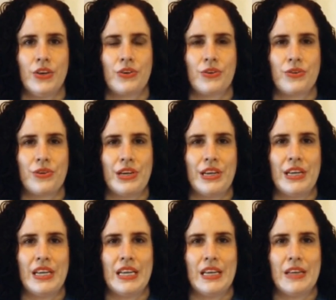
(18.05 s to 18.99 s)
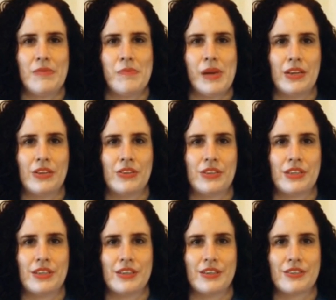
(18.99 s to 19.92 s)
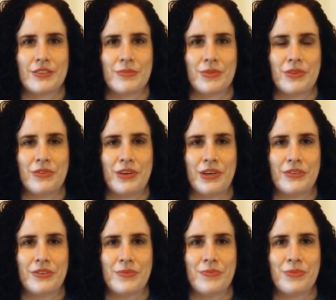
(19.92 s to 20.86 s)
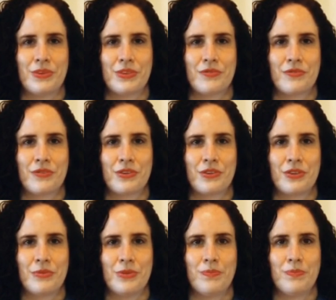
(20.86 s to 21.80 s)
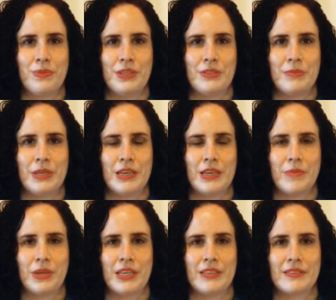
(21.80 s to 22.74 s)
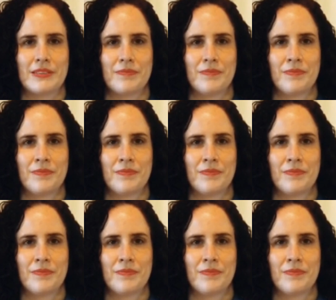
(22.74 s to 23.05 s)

creating, and managing customer advisory boards for global B2B companies.